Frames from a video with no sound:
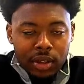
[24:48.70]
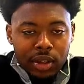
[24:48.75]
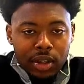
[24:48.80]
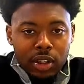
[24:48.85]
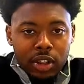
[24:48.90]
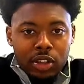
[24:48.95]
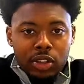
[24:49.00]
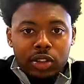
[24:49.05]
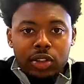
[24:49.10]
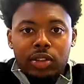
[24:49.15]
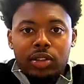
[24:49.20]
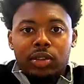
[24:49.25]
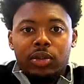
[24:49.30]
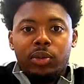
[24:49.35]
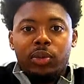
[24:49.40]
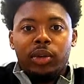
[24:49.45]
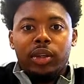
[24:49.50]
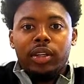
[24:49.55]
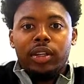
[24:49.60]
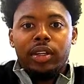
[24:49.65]
to
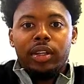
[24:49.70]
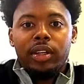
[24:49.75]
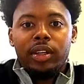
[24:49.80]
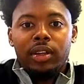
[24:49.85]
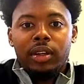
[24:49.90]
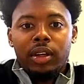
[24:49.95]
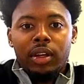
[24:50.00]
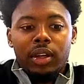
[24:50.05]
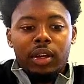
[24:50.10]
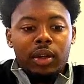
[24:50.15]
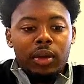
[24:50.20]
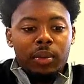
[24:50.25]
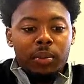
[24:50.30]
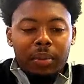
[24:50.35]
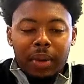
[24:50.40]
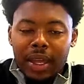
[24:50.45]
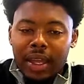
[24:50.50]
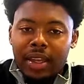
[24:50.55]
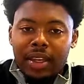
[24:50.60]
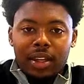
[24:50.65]
really
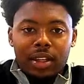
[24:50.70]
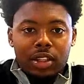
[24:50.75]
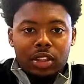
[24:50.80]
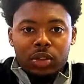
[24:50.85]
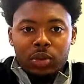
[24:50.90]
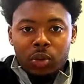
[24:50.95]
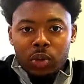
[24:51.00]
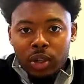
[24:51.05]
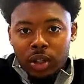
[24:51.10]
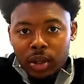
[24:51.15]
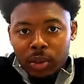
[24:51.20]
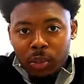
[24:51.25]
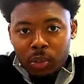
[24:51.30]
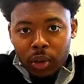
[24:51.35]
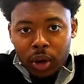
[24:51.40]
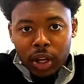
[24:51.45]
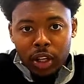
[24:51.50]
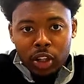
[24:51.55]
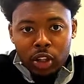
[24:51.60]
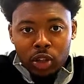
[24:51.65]
make it to really
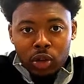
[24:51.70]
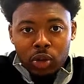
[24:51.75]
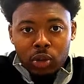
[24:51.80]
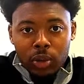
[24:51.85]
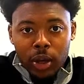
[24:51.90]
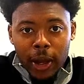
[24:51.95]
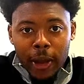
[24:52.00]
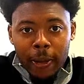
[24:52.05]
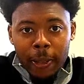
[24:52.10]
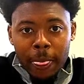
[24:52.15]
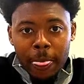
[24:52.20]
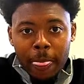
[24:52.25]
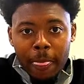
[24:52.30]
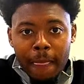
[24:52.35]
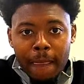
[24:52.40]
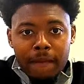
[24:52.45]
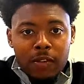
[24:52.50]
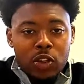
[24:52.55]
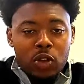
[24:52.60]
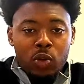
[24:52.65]
break through, right?
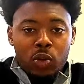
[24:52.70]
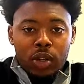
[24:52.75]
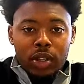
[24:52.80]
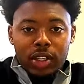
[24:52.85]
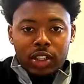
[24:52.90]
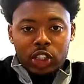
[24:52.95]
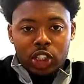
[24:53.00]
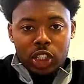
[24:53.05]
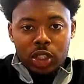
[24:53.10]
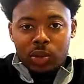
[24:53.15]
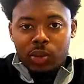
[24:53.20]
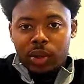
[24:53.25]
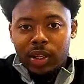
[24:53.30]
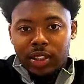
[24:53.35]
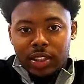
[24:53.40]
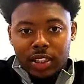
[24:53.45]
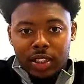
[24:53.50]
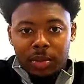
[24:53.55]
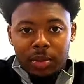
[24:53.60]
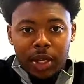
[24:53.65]
To really generate
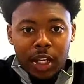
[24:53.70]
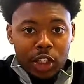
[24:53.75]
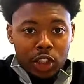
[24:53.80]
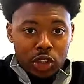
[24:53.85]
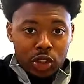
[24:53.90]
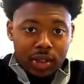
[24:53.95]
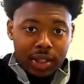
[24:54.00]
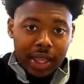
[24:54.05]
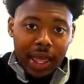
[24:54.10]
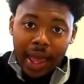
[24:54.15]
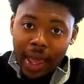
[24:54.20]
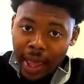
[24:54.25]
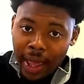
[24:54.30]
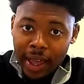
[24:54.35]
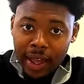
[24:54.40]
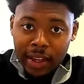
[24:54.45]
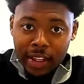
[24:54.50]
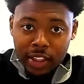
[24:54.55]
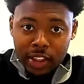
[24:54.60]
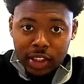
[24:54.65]
some extra
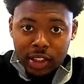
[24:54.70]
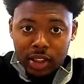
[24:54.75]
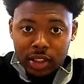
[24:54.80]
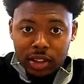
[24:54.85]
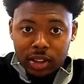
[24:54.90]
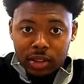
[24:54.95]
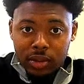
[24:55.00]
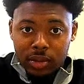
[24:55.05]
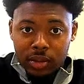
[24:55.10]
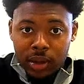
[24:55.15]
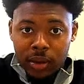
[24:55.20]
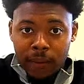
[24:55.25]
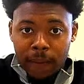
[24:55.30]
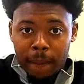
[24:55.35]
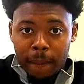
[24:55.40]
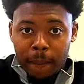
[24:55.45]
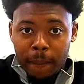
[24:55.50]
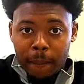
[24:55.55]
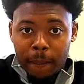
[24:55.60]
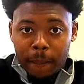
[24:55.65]
cash, right?
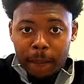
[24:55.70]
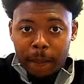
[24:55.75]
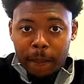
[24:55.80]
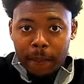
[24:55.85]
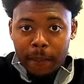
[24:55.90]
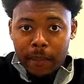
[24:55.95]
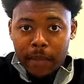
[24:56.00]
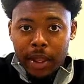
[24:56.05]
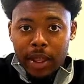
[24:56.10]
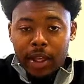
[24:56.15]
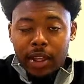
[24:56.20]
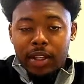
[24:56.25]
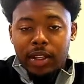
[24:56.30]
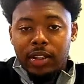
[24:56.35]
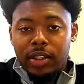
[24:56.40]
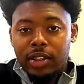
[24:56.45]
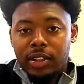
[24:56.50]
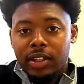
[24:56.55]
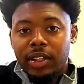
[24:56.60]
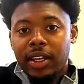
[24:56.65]

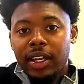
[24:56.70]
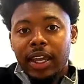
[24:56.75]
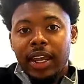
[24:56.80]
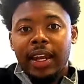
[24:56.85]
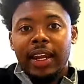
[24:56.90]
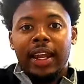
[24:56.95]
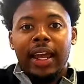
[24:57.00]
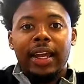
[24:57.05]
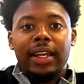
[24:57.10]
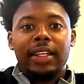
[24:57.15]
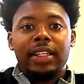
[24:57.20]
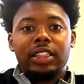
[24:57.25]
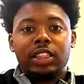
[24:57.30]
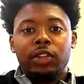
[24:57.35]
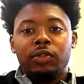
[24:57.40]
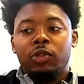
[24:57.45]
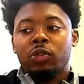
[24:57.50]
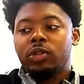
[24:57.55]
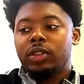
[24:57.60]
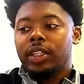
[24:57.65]
Look at it like this: if
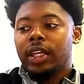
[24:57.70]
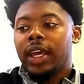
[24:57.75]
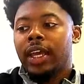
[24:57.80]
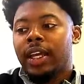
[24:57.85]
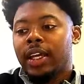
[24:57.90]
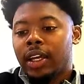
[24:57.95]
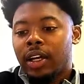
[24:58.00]
you take